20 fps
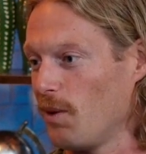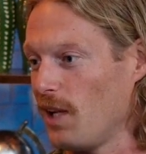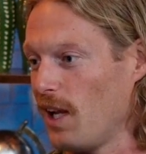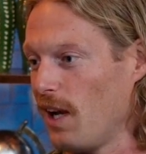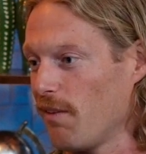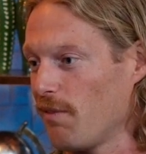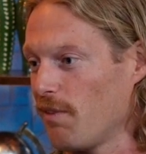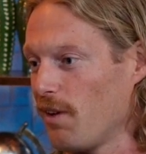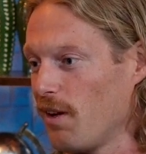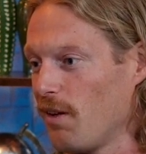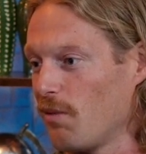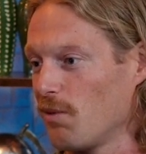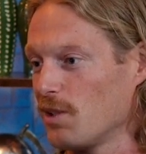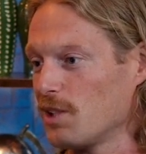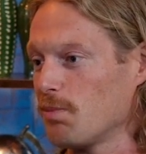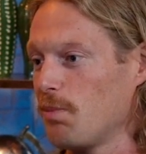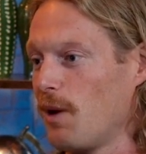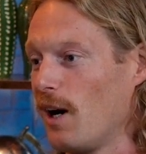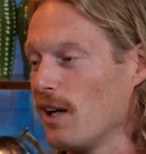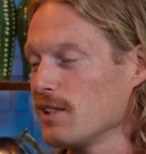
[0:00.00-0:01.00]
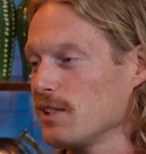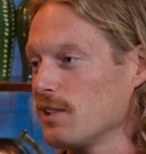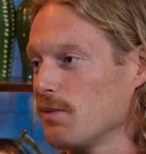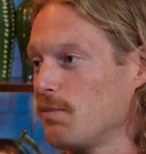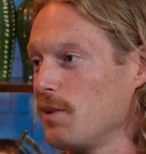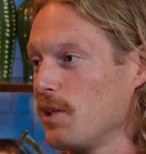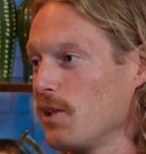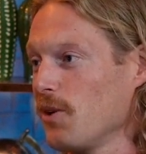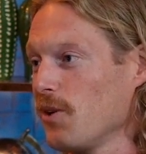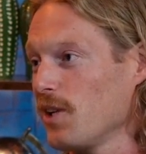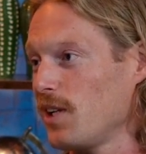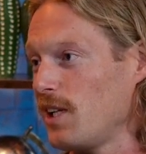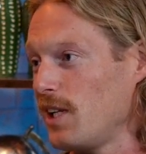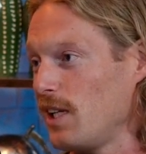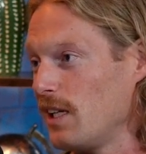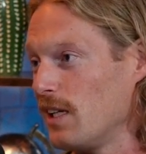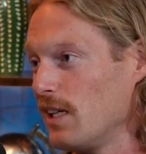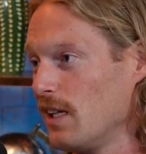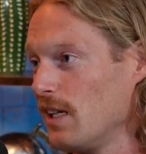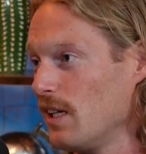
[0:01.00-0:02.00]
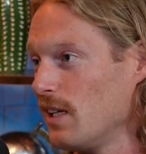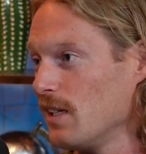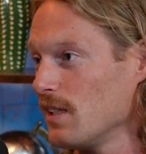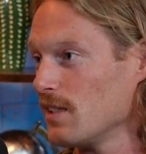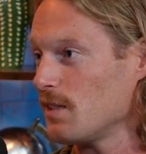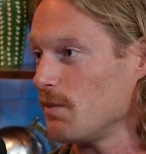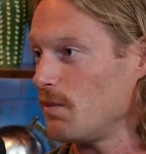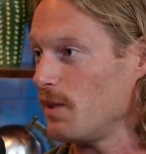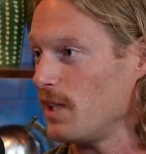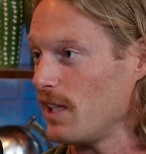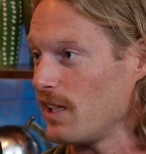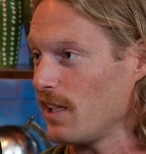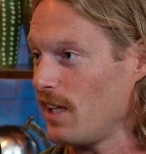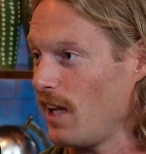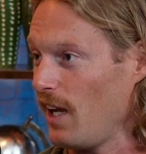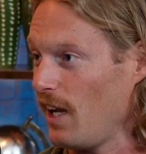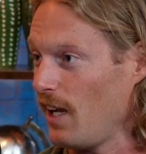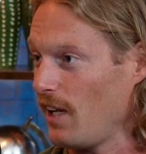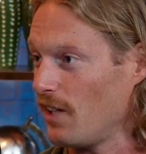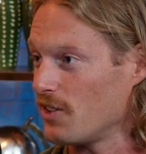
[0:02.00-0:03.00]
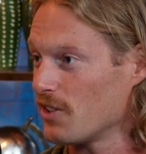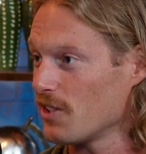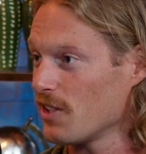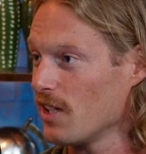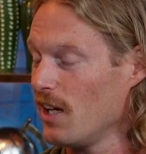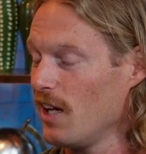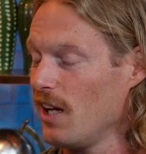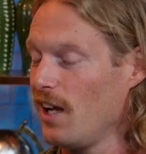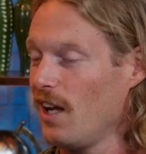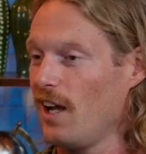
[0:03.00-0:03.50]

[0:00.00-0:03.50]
We have a responsibility to be engaged.